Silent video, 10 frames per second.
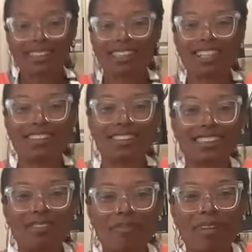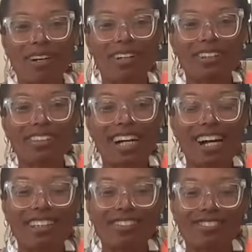There is the meal
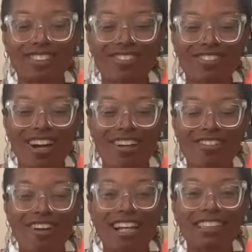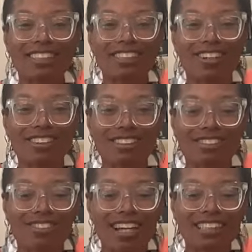of the fried rice. Notice the
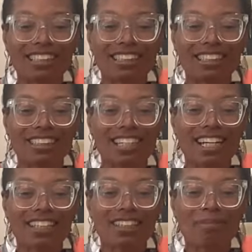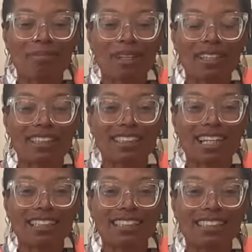rice is not clumping. It's
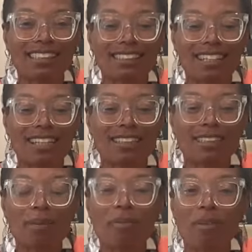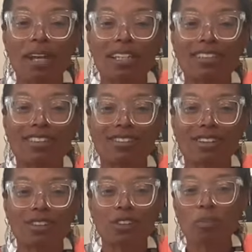nice and separated. The
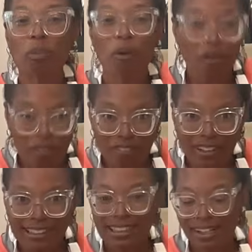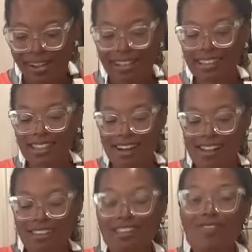structure is perfect.
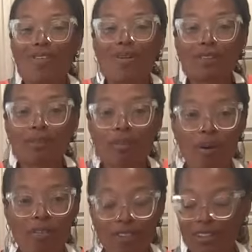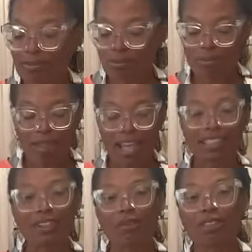The food is perfect. And
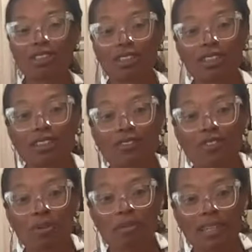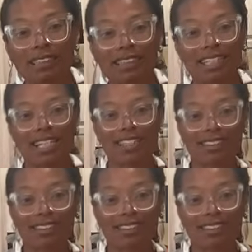it only took us a few minutes.